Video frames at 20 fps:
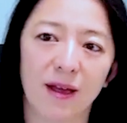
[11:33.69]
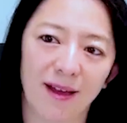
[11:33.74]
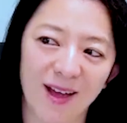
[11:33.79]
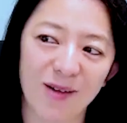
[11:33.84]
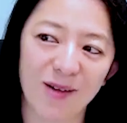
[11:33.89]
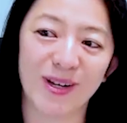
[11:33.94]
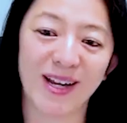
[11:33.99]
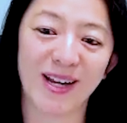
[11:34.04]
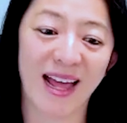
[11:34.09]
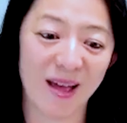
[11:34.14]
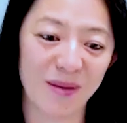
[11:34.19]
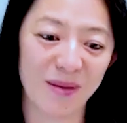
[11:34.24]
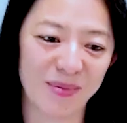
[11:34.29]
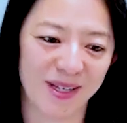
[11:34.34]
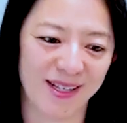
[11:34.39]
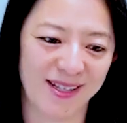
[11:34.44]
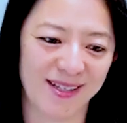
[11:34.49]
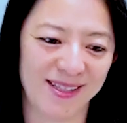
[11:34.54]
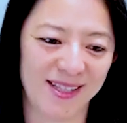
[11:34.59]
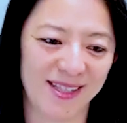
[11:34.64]
And what
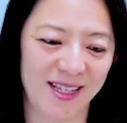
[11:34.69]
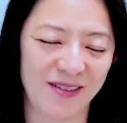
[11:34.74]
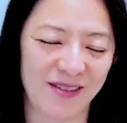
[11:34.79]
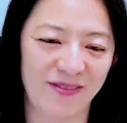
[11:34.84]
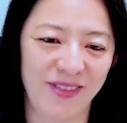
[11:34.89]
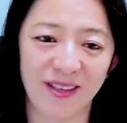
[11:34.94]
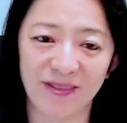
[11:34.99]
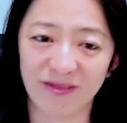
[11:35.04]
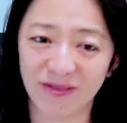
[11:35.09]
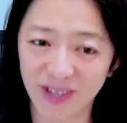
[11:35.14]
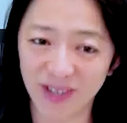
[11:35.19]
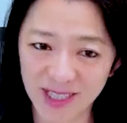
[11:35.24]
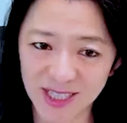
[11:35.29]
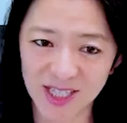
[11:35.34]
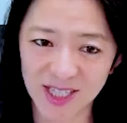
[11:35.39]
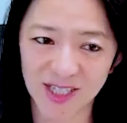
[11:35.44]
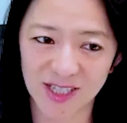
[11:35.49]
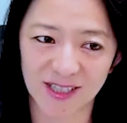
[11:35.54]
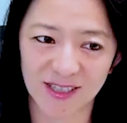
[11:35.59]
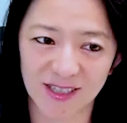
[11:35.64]
happens if the
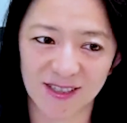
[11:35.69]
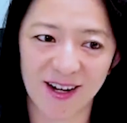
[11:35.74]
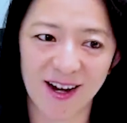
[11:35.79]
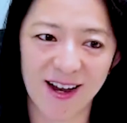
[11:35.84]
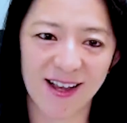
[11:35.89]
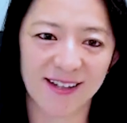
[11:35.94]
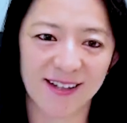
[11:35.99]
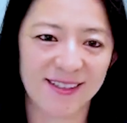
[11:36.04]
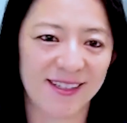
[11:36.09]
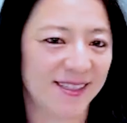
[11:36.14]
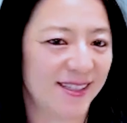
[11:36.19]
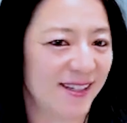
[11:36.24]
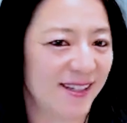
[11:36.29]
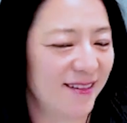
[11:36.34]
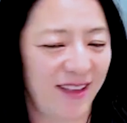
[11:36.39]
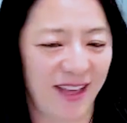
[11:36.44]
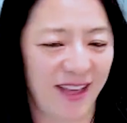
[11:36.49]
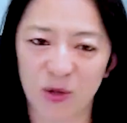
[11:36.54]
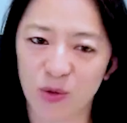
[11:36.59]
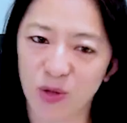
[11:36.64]
investor doesn't
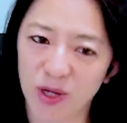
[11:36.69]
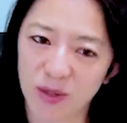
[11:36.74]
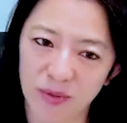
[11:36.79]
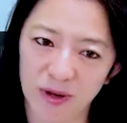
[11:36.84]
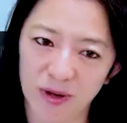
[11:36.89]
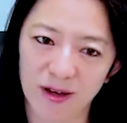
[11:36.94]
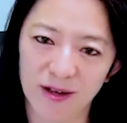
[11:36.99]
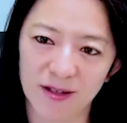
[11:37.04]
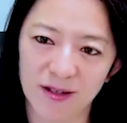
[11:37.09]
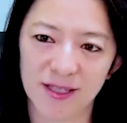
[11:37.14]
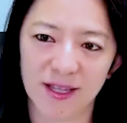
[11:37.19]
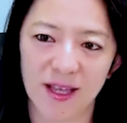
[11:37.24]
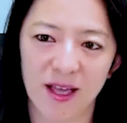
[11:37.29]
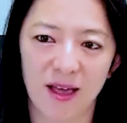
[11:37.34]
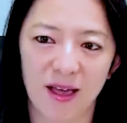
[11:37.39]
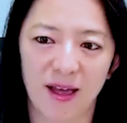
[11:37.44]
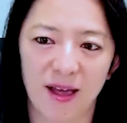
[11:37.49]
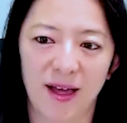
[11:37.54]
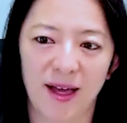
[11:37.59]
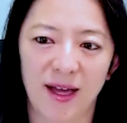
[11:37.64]
like QuickBooks
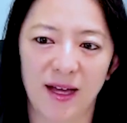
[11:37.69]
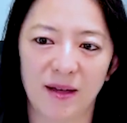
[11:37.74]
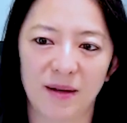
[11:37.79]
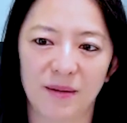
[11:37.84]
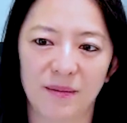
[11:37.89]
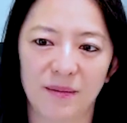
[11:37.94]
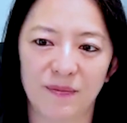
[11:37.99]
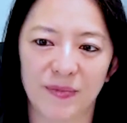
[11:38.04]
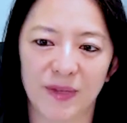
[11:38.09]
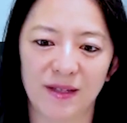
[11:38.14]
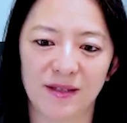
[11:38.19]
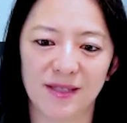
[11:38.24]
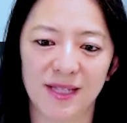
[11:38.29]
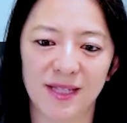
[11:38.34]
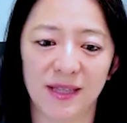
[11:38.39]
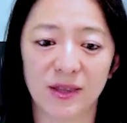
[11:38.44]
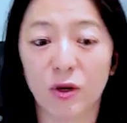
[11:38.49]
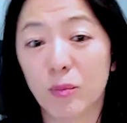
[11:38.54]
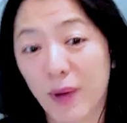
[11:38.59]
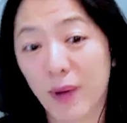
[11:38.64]
um, is
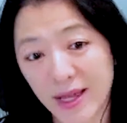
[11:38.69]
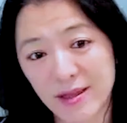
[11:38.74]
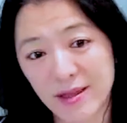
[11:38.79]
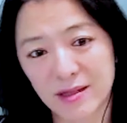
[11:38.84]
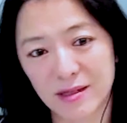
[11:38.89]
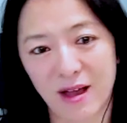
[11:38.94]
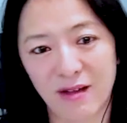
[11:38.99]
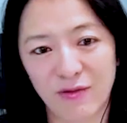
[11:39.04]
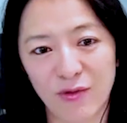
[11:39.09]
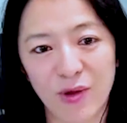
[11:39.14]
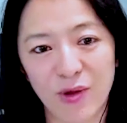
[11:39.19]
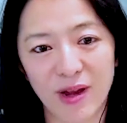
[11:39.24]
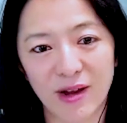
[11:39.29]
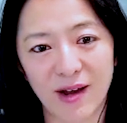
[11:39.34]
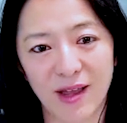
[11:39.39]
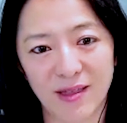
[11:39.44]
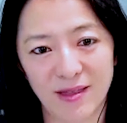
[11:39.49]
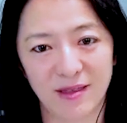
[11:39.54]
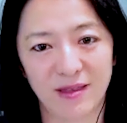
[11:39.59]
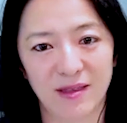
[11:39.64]
that they'll buy the software
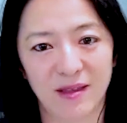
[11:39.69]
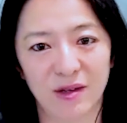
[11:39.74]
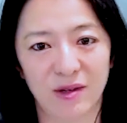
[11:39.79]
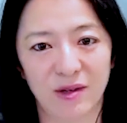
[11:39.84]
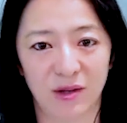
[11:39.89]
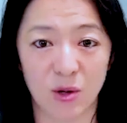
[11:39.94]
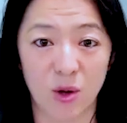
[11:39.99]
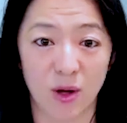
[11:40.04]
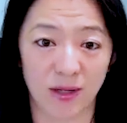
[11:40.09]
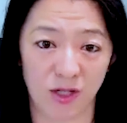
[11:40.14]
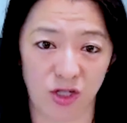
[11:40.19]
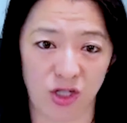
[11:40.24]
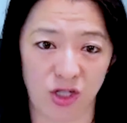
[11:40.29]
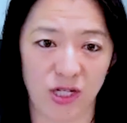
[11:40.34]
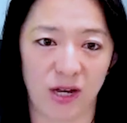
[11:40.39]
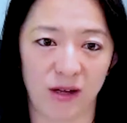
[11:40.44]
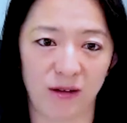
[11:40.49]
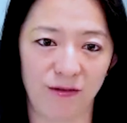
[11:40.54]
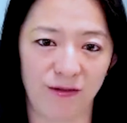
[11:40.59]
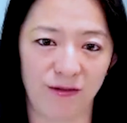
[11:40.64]
and then it'll go on a
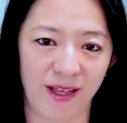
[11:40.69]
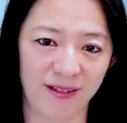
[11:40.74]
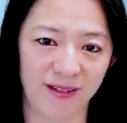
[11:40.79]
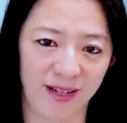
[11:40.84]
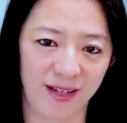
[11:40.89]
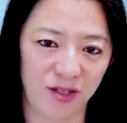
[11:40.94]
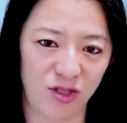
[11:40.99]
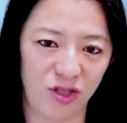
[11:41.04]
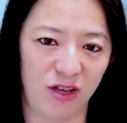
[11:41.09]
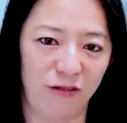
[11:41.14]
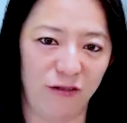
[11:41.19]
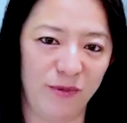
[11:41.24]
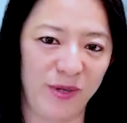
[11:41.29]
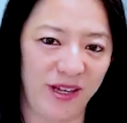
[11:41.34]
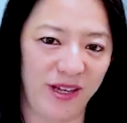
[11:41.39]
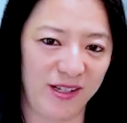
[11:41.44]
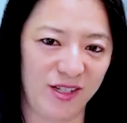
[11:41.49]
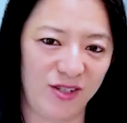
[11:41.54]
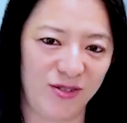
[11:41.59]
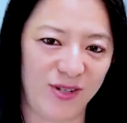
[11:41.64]
shelf, that nice shelf
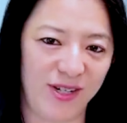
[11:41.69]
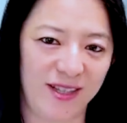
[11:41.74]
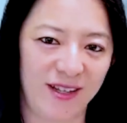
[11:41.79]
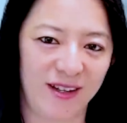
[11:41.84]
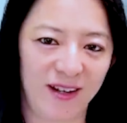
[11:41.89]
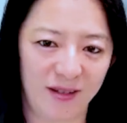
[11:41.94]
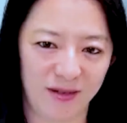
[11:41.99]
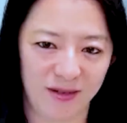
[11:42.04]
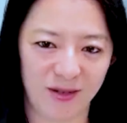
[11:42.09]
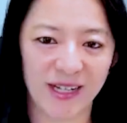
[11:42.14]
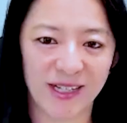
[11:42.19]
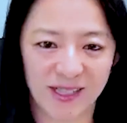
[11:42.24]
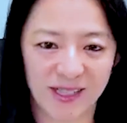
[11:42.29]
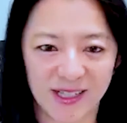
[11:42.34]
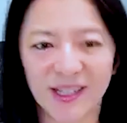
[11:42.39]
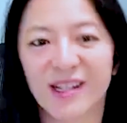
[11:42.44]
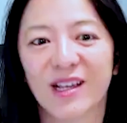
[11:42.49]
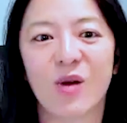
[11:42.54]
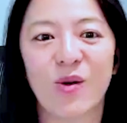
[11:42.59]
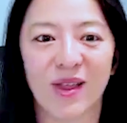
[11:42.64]
behind you right there, right? It's
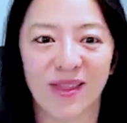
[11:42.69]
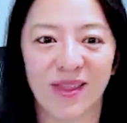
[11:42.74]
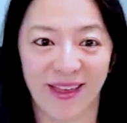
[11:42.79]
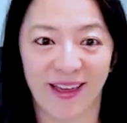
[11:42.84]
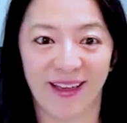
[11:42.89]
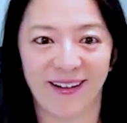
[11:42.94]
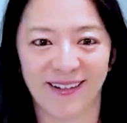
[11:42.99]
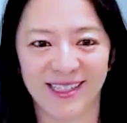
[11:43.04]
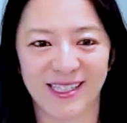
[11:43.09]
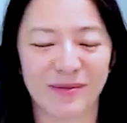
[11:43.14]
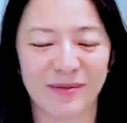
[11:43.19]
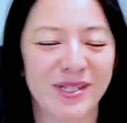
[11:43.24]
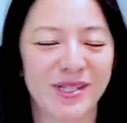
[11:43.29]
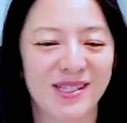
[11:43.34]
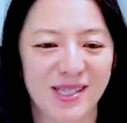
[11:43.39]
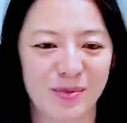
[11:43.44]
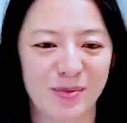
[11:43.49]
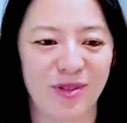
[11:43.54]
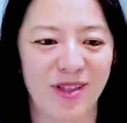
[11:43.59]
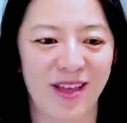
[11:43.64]
going to go on there. It's going to be
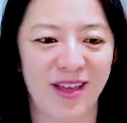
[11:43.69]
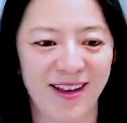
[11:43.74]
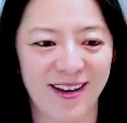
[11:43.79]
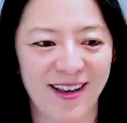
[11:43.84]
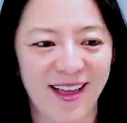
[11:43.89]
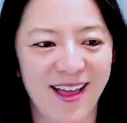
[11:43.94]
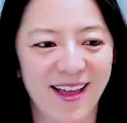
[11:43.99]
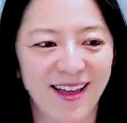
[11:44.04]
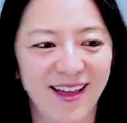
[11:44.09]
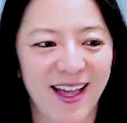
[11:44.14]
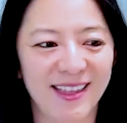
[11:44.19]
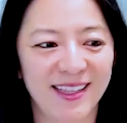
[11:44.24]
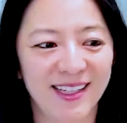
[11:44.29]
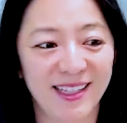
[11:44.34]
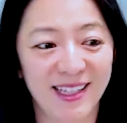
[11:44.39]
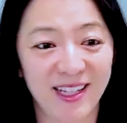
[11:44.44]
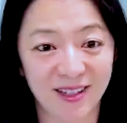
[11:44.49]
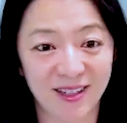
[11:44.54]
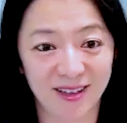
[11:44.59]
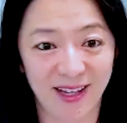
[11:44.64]
displayed. And then a
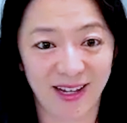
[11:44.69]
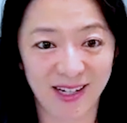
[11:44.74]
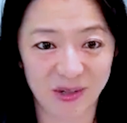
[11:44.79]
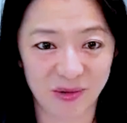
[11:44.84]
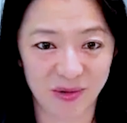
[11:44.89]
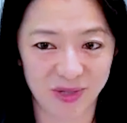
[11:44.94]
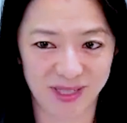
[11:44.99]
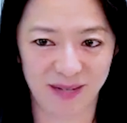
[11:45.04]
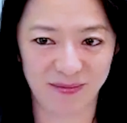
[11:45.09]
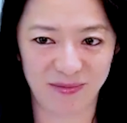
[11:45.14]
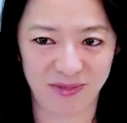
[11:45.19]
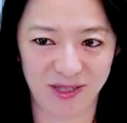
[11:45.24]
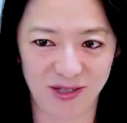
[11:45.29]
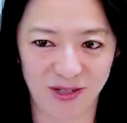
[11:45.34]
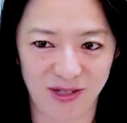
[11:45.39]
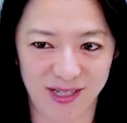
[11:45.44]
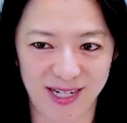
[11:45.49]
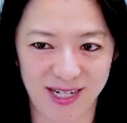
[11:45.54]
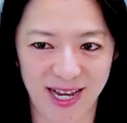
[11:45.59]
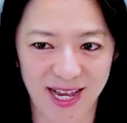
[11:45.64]
year later, when it's time to do
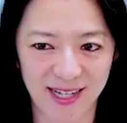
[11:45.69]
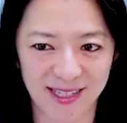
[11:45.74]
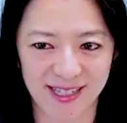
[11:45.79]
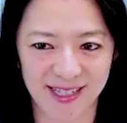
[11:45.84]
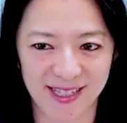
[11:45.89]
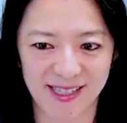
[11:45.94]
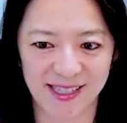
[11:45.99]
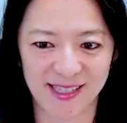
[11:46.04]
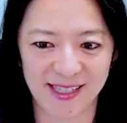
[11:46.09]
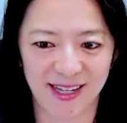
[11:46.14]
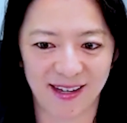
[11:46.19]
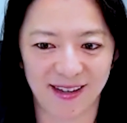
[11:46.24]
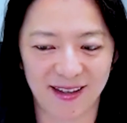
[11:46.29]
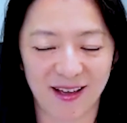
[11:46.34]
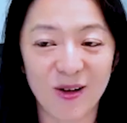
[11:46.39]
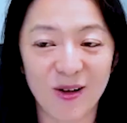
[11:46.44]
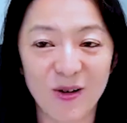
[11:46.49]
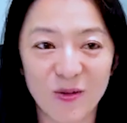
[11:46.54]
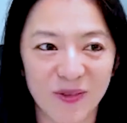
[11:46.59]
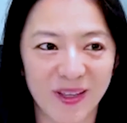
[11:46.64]
your taxes, it's like,
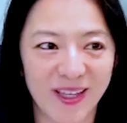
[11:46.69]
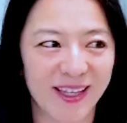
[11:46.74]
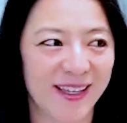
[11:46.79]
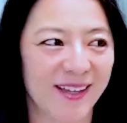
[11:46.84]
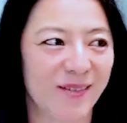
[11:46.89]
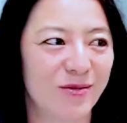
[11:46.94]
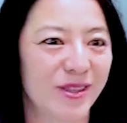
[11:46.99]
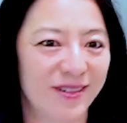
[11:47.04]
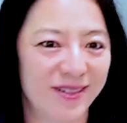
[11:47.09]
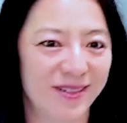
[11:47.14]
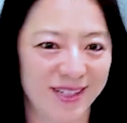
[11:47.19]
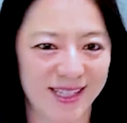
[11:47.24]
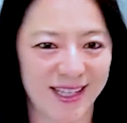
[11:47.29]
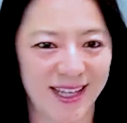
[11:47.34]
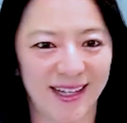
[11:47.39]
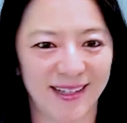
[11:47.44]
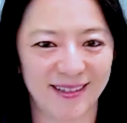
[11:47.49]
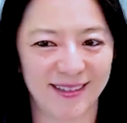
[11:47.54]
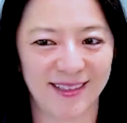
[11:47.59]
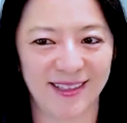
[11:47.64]
oh man, well, there's
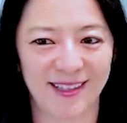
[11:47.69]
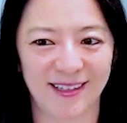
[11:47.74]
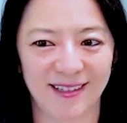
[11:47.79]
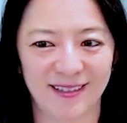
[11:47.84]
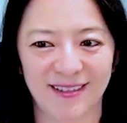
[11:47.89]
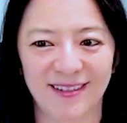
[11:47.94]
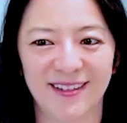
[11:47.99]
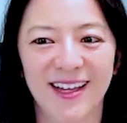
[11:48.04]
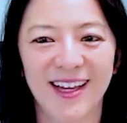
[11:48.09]
that, you know,